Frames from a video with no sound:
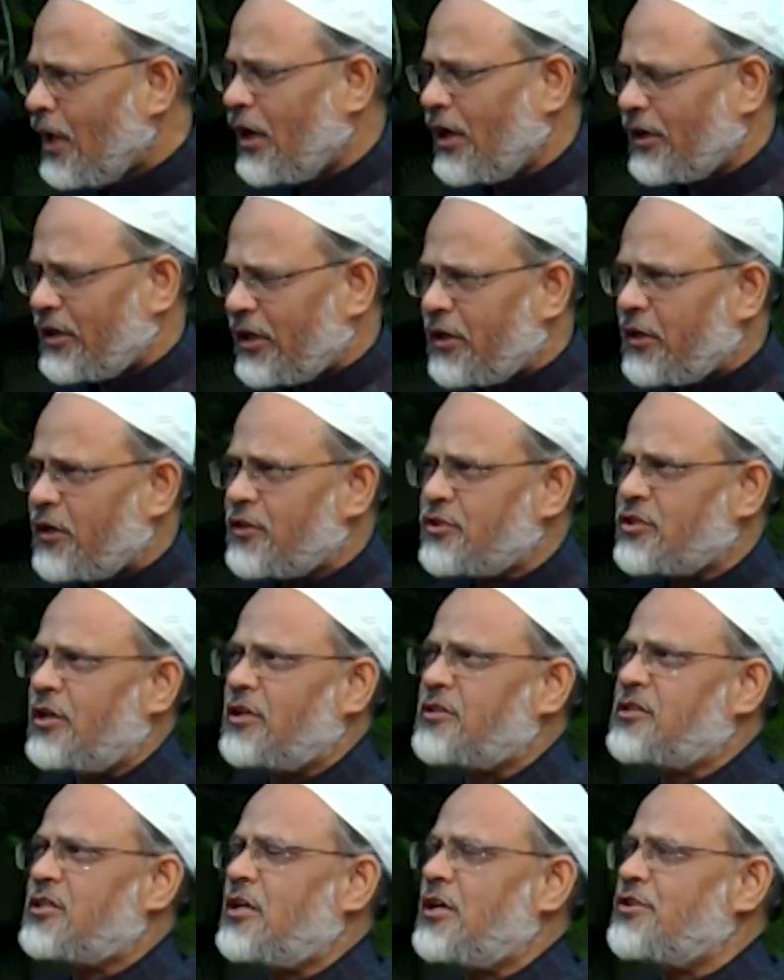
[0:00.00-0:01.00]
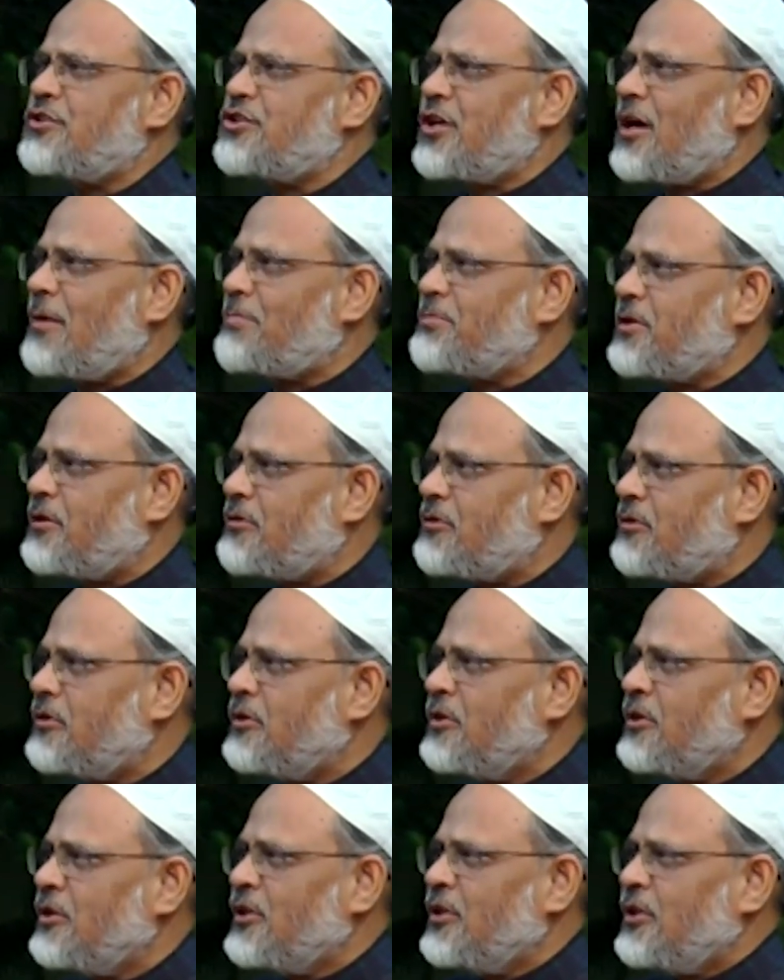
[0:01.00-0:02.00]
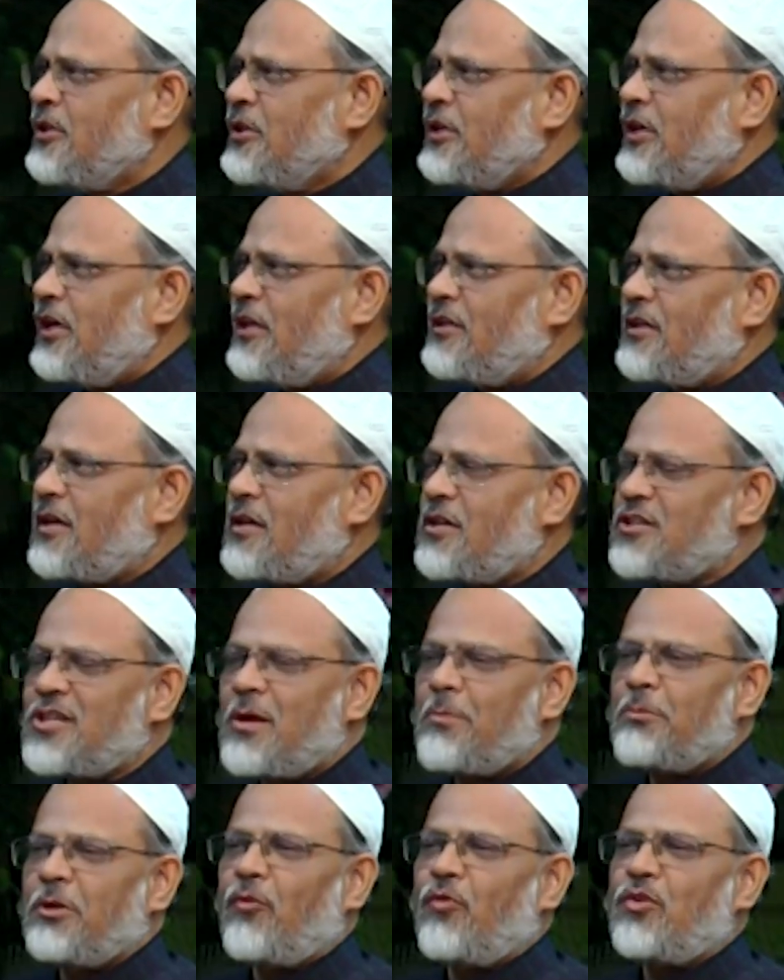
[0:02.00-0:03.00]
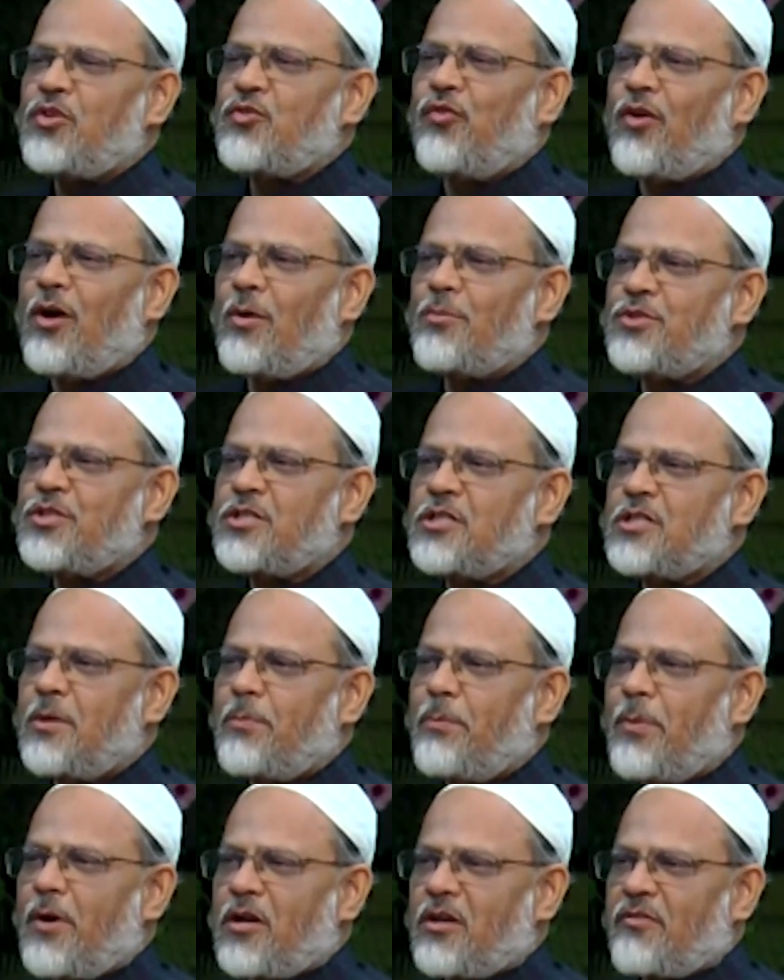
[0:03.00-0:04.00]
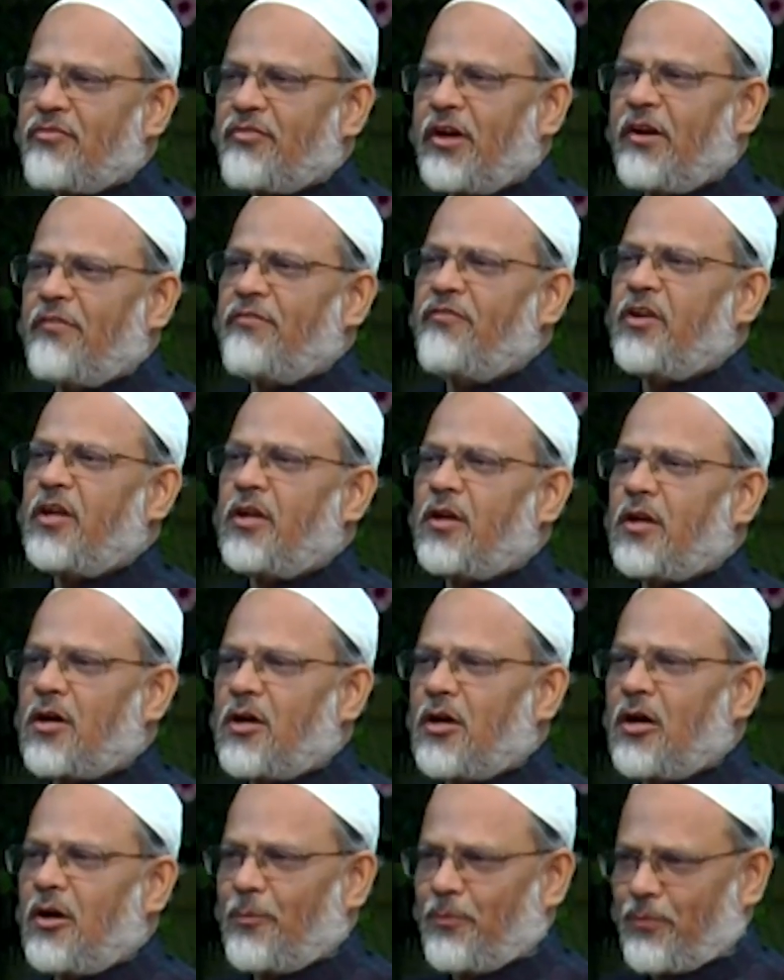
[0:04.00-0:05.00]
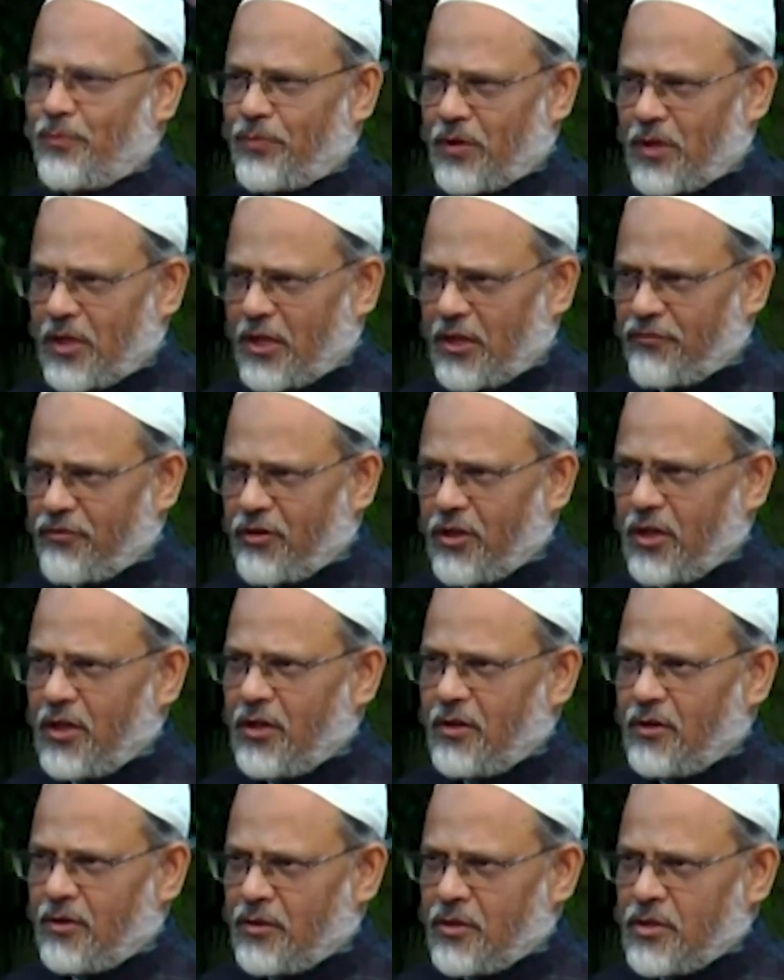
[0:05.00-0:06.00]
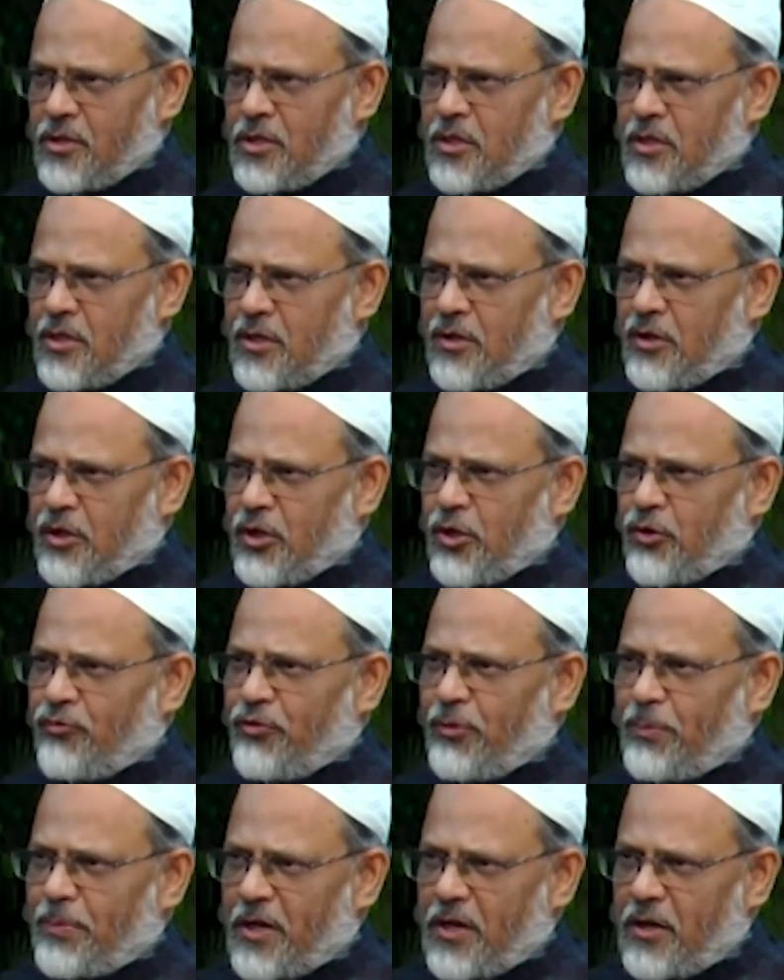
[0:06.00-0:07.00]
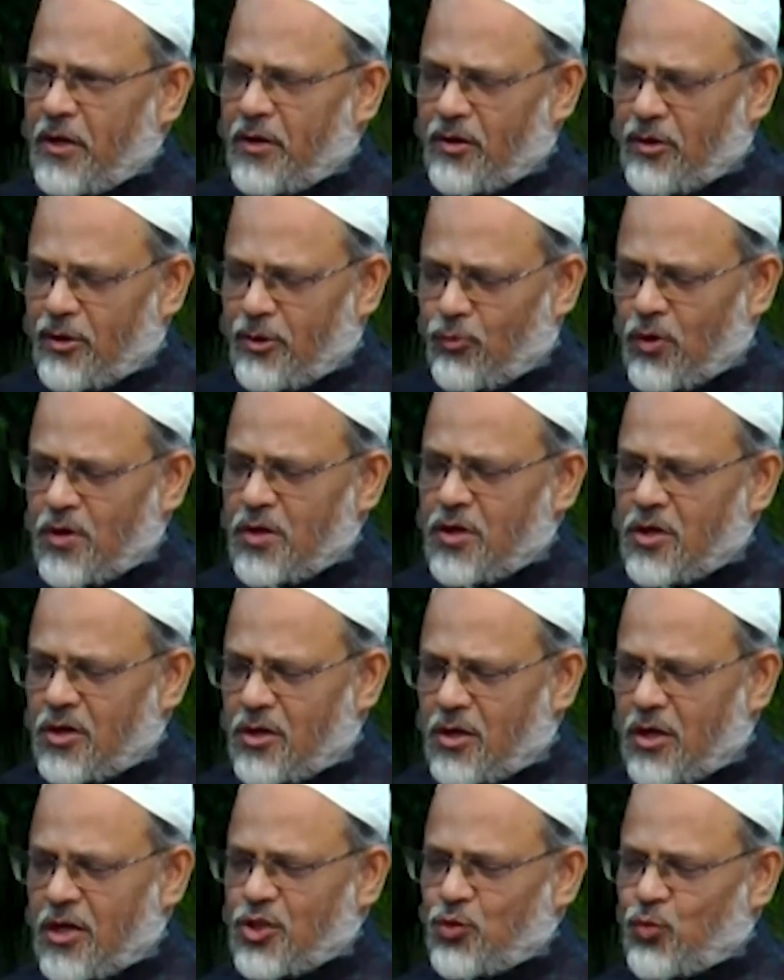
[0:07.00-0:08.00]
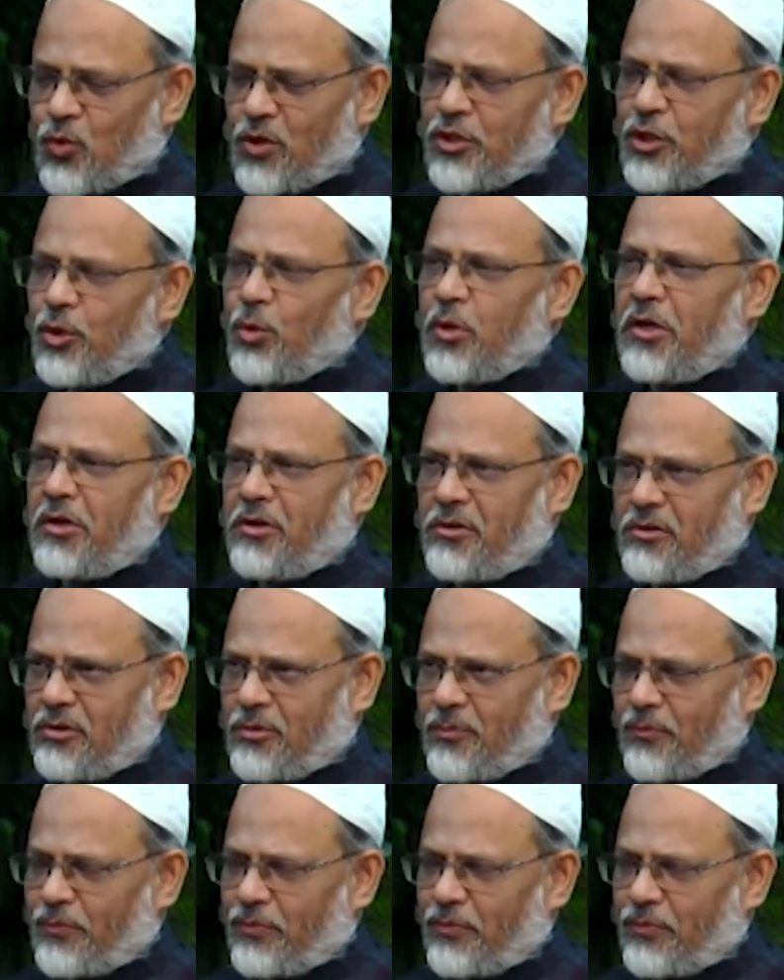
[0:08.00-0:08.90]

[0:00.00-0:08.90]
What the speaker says: Again, it's an excellent chapter, and that is something which forms part of every rakah. We pray, one rakah is one unit.